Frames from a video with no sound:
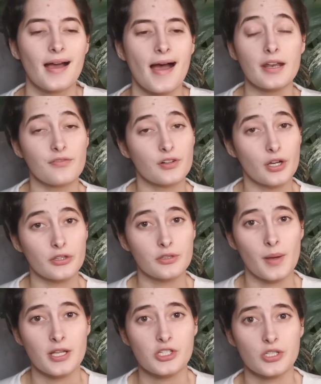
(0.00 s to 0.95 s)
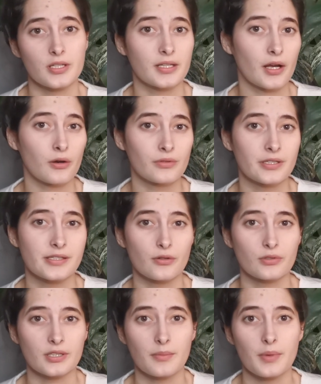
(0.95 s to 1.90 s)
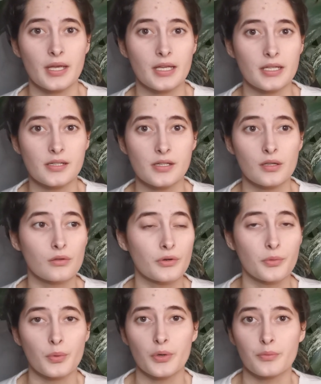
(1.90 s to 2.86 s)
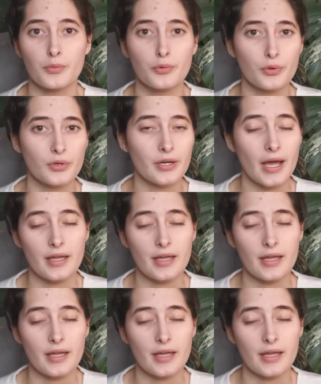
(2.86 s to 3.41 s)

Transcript: And I forgot to mention that I only soak them in lukewarm water.